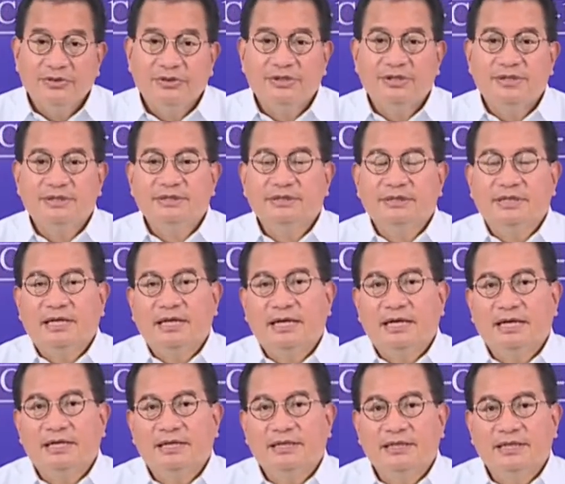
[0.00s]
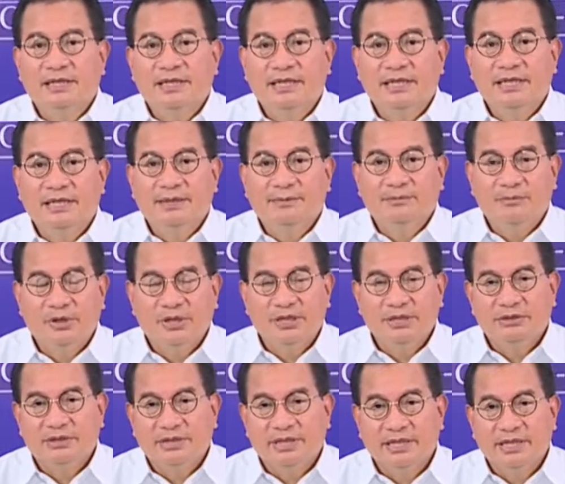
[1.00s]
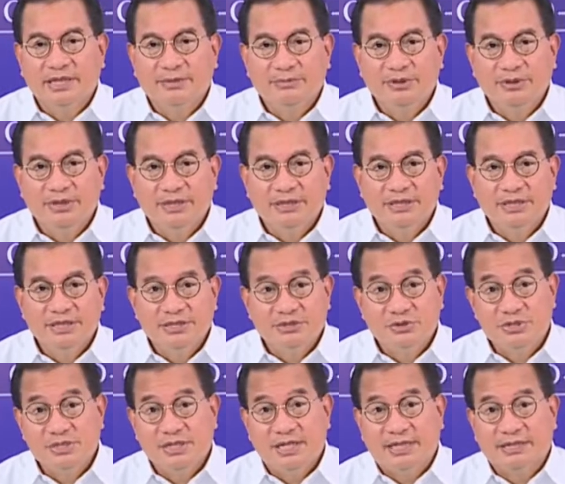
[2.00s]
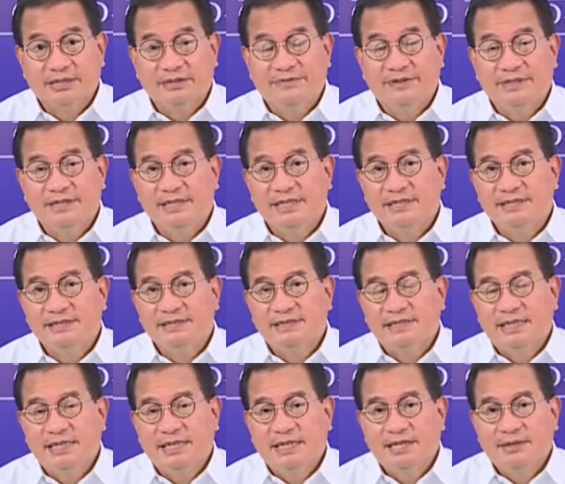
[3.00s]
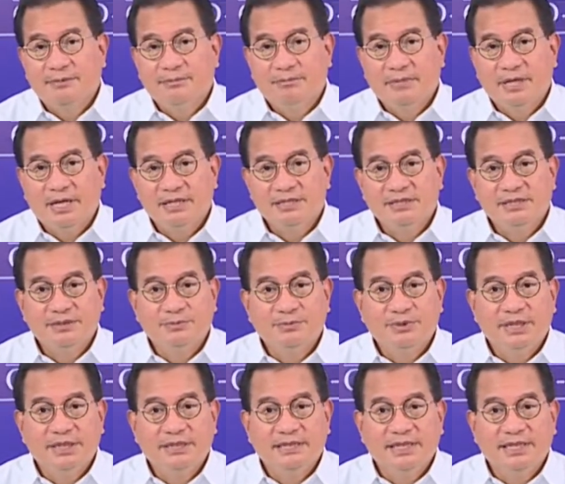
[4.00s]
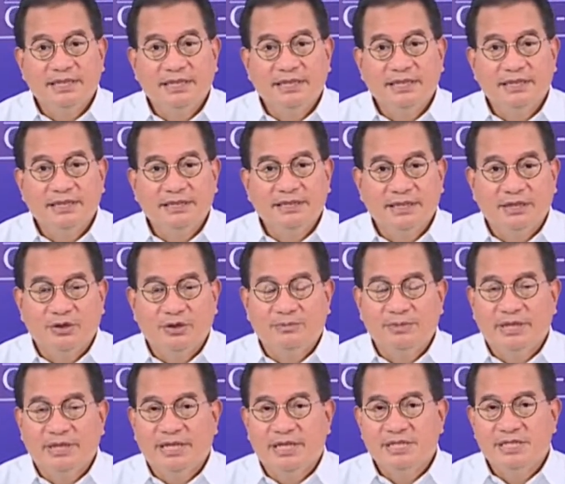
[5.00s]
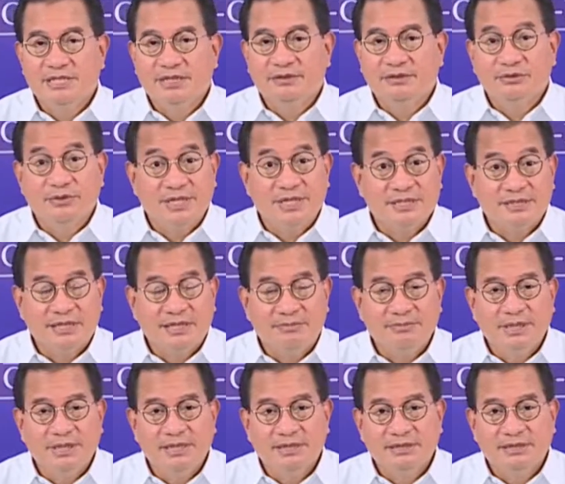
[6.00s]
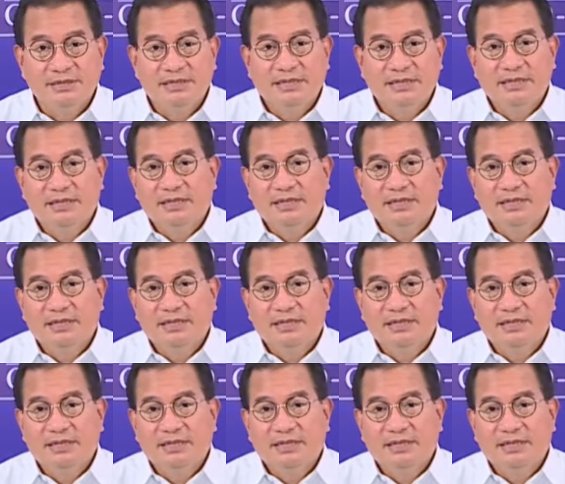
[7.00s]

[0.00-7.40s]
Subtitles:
Third, the monitoring community social activities by stipulating the obligation to establish